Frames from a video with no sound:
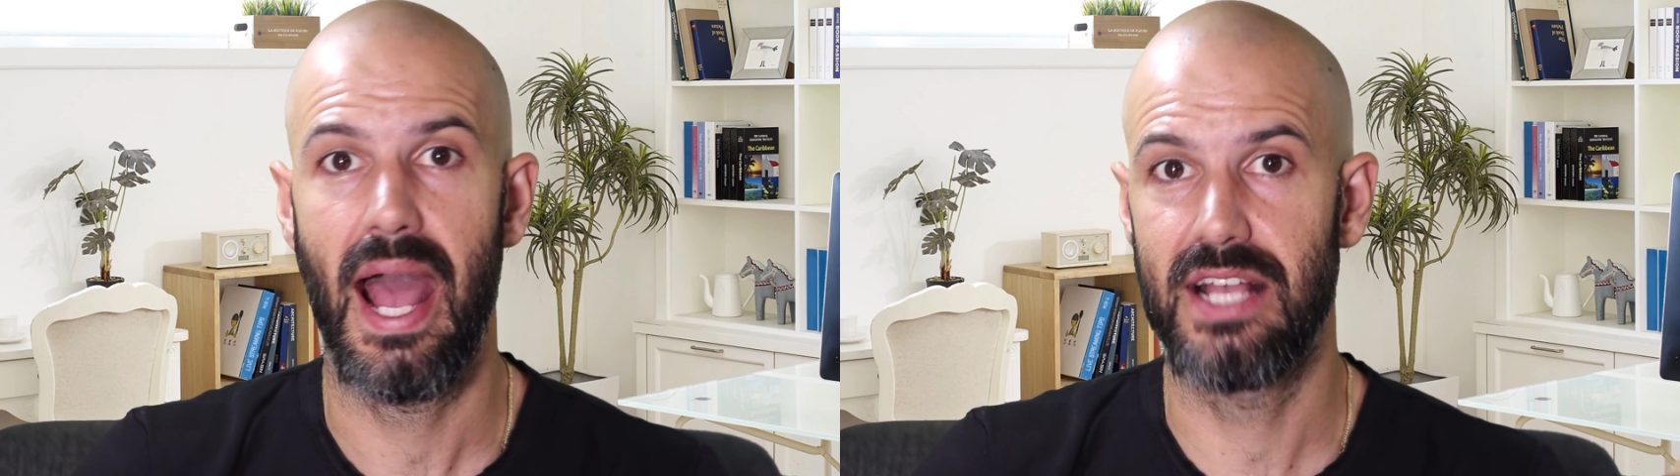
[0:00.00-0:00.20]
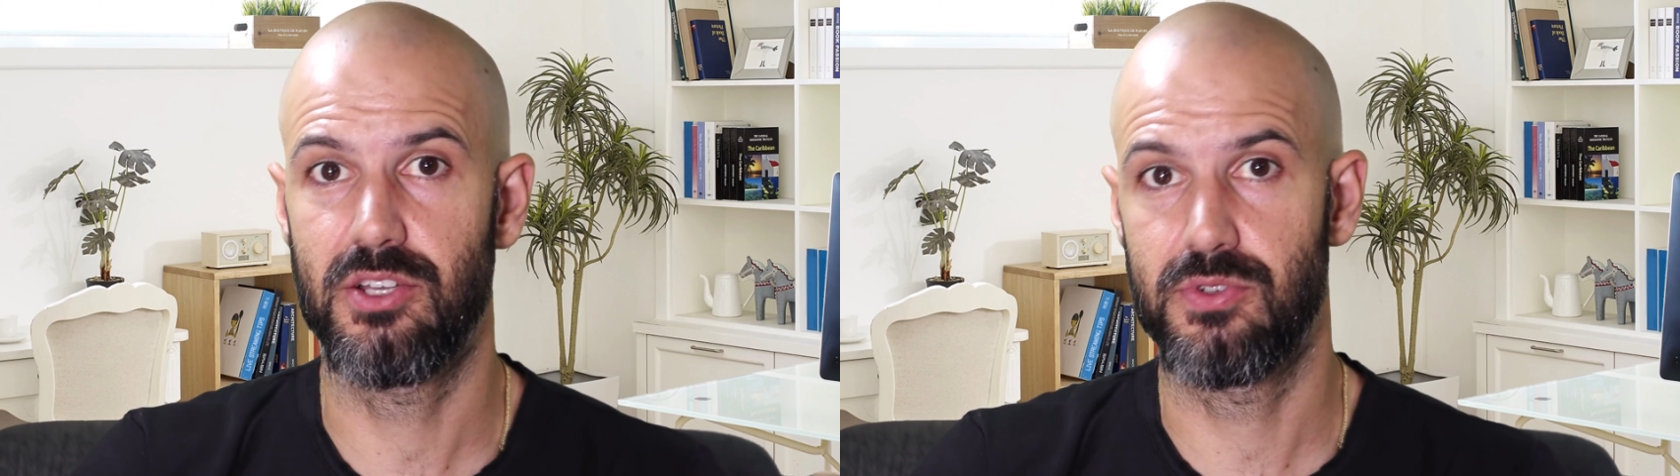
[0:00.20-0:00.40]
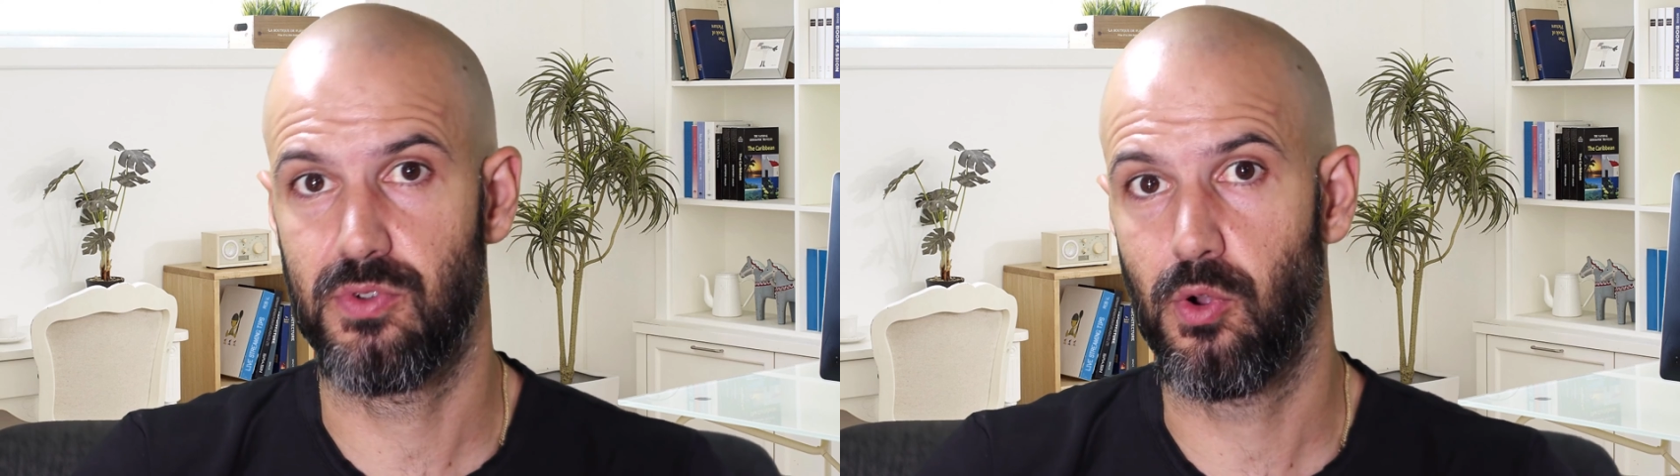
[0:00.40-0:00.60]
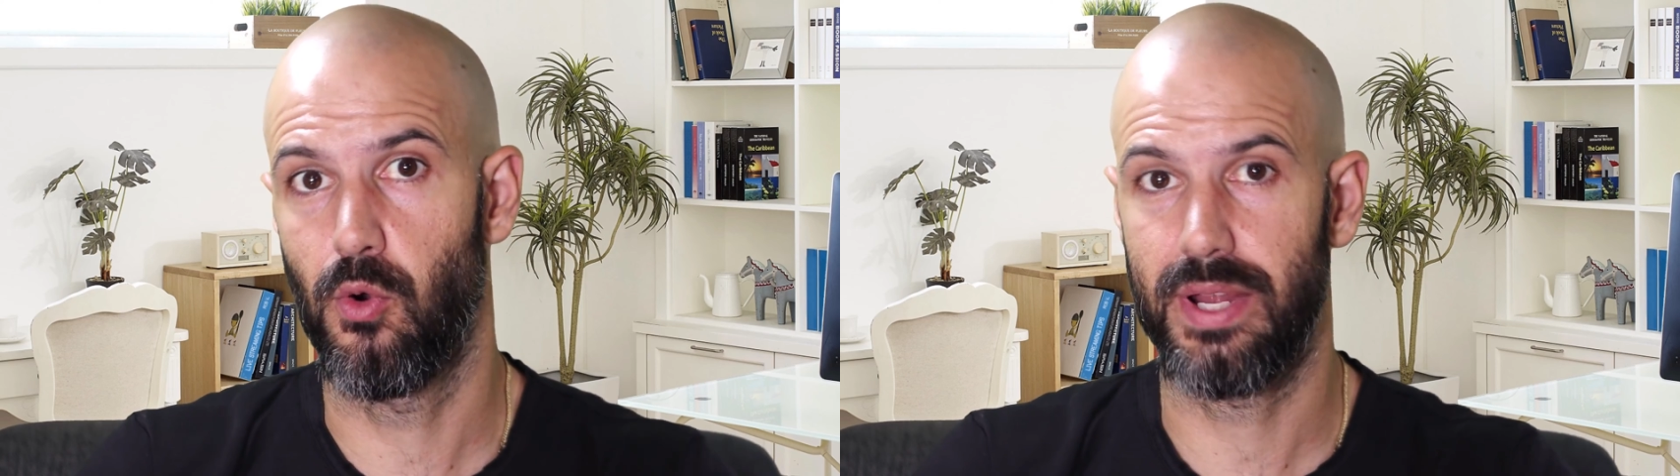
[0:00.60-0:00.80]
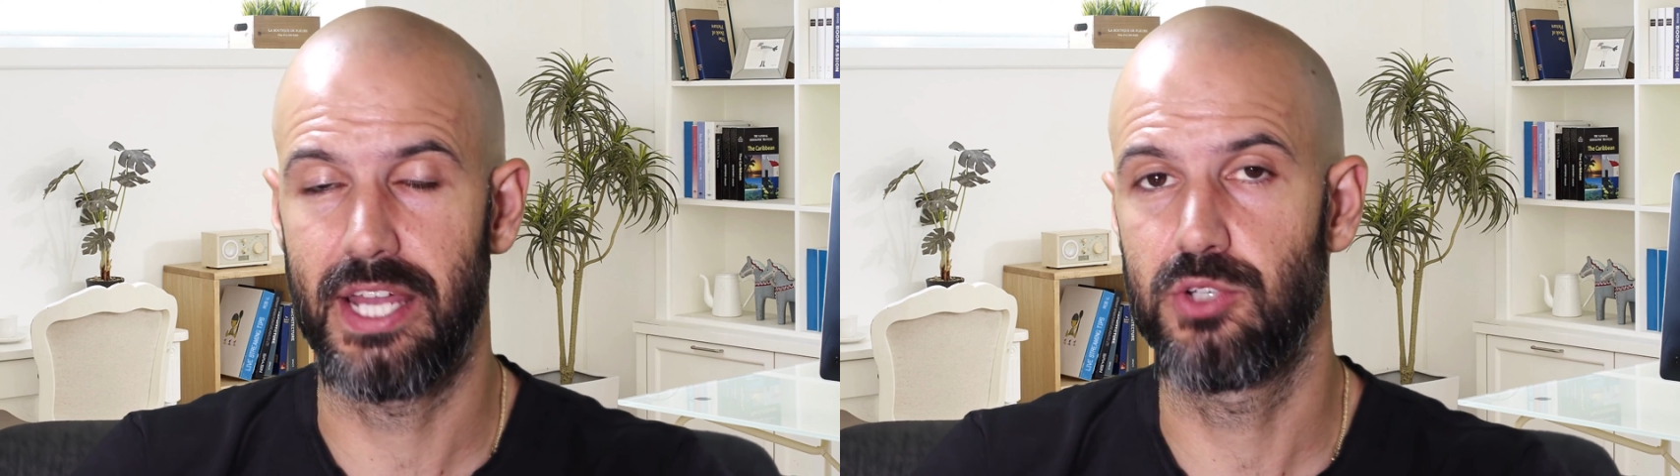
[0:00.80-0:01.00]
as I was
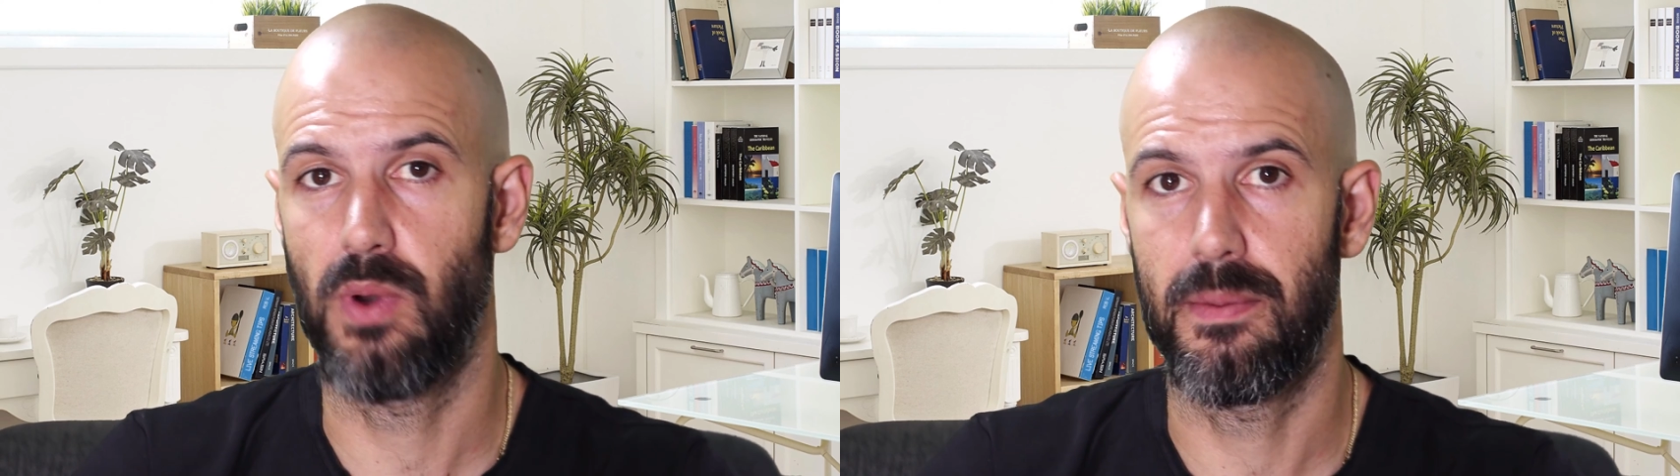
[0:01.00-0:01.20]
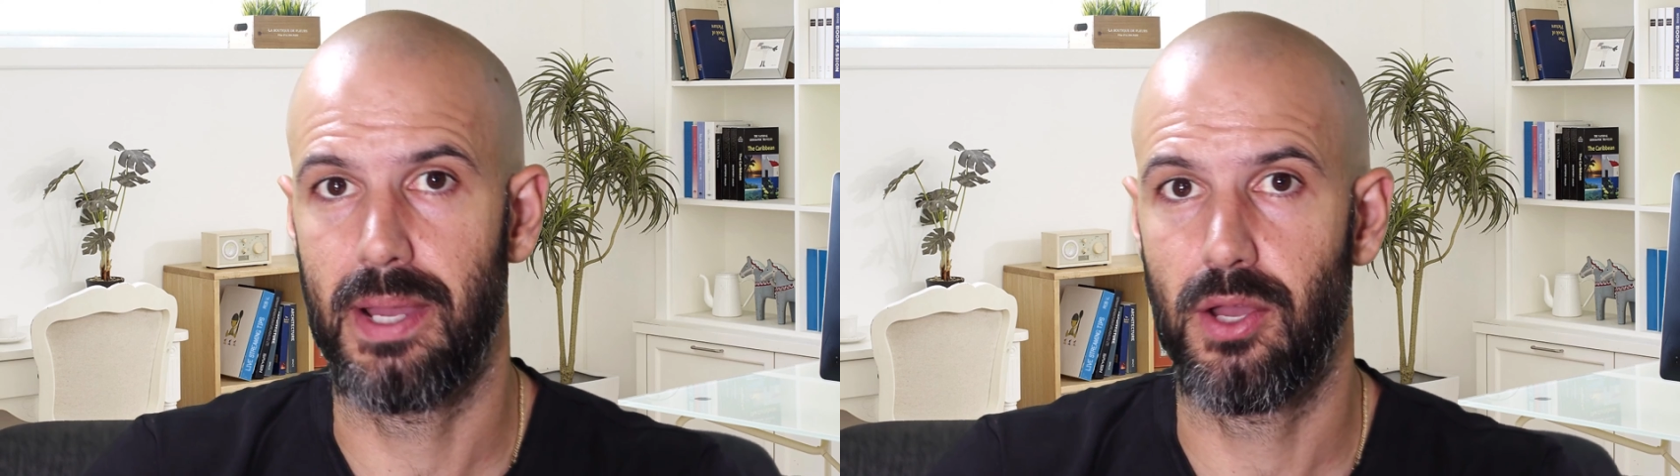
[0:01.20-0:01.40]
recording each one of my